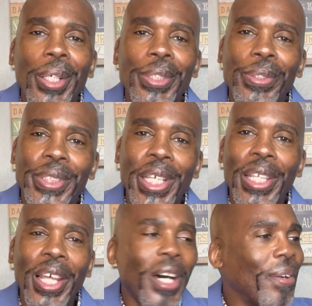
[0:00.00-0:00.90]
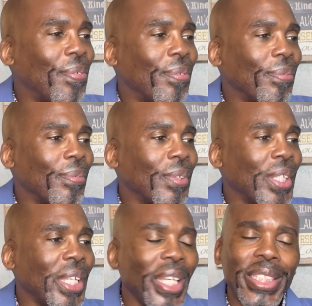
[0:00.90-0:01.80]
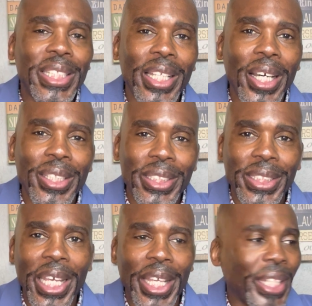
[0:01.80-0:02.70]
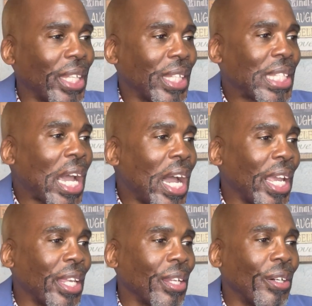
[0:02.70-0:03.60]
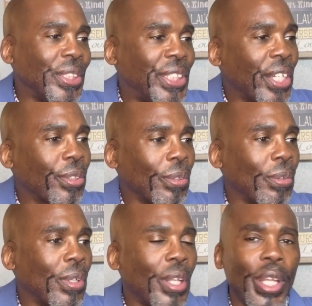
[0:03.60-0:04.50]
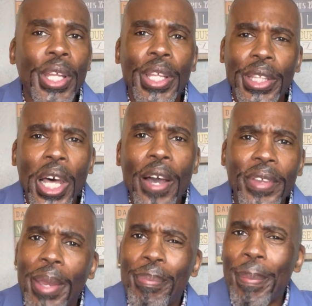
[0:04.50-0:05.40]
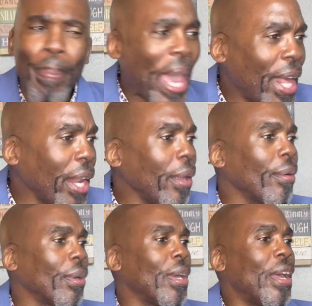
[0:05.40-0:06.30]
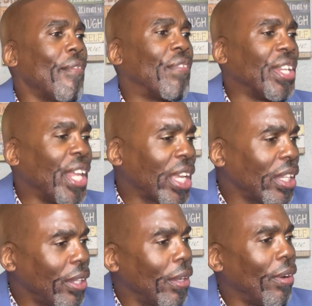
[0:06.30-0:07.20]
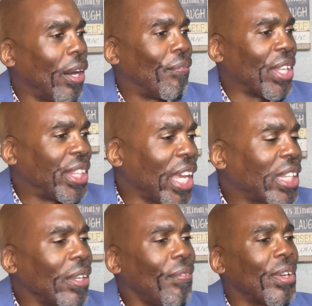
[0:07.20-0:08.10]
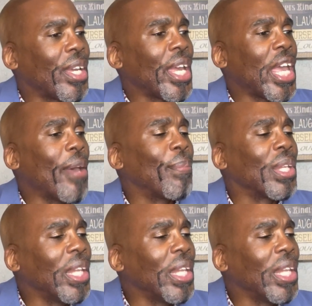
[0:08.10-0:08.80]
You see, love isn't understanding, kind, or gentle. Love can be petty, vindictive, and